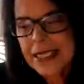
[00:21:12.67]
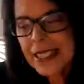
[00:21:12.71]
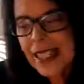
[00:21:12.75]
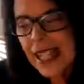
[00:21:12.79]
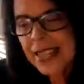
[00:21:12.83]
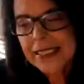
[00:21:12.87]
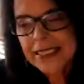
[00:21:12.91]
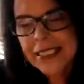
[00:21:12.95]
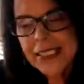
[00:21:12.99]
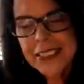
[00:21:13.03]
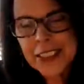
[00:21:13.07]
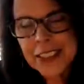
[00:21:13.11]

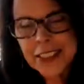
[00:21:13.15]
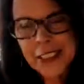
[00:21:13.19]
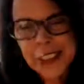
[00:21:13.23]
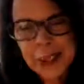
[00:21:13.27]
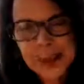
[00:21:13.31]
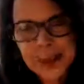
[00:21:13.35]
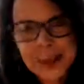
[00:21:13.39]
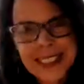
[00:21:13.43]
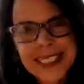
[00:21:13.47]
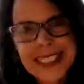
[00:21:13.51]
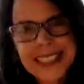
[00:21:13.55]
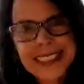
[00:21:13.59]
And that starts
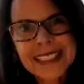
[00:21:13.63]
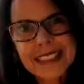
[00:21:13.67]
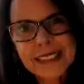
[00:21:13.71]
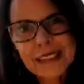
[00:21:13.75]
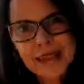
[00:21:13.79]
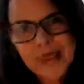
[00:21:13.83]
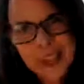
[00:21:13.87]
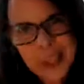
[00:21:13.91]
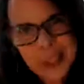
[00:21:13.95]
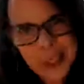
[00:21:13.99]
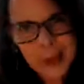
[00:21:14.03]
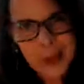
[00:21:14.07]
with
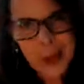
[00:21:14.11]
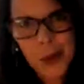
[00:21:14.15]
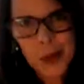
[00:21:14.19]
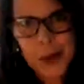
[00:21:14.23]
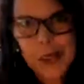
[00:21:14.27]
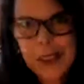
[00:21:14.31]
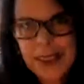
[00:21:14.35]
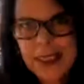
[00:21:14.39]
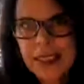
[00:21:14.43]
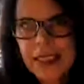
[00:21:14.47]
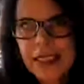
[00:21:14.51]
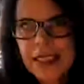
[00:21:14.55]

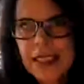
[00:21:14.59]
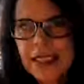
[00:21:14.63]
individuals,